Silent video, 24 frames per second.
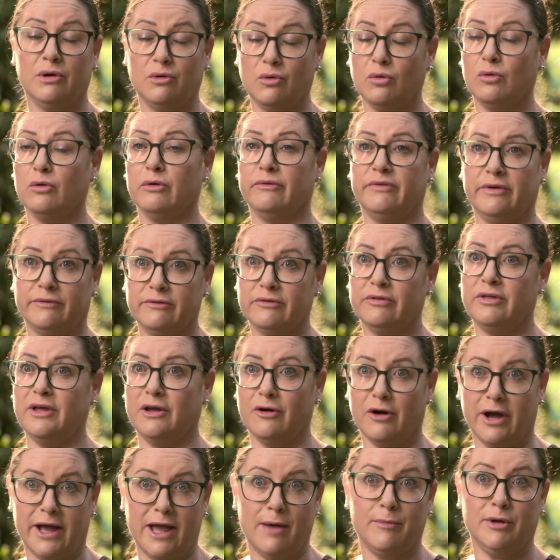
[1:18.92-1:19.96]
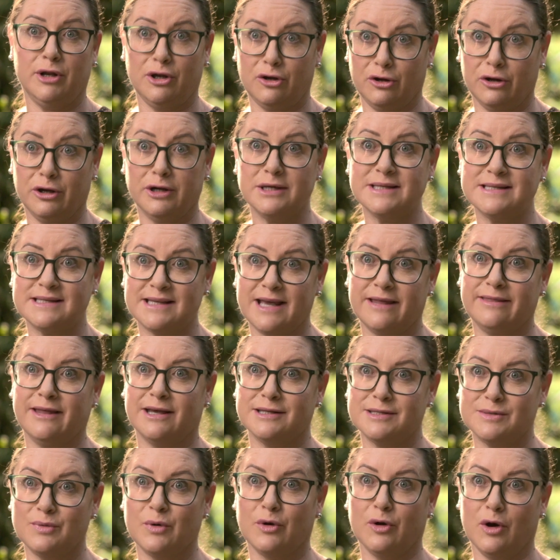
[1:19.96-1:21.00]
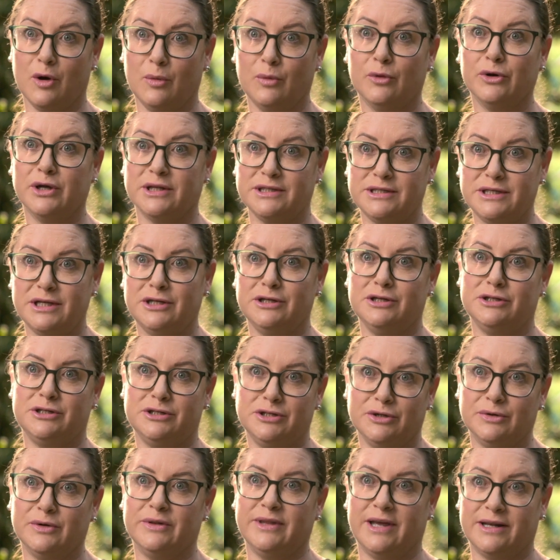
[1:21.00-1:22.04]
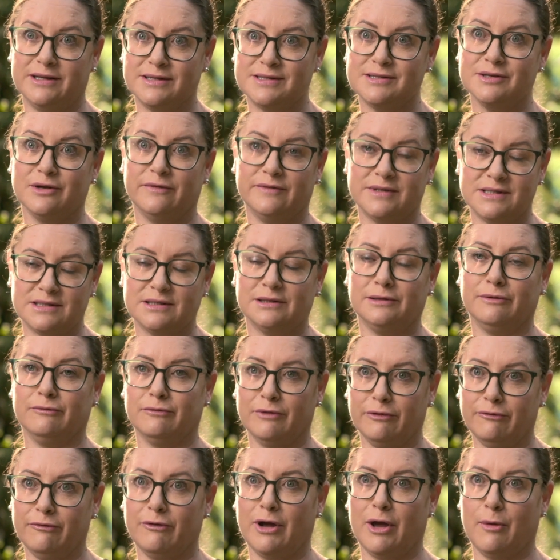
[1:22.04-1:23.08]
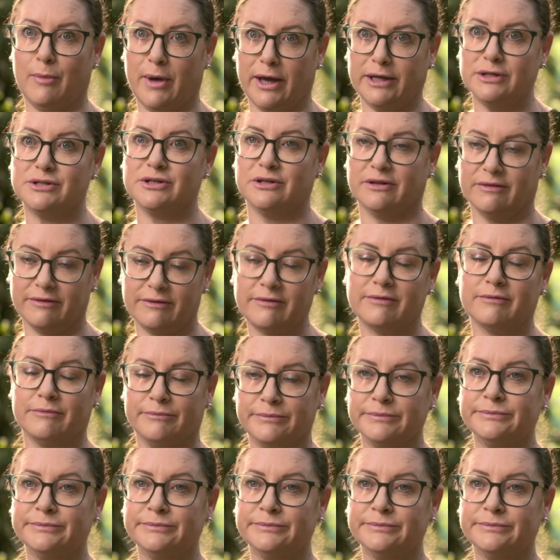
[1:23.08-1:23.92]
core of everything, I am a nurse, and that's what I will continue to do, and that is service delivery for our patients.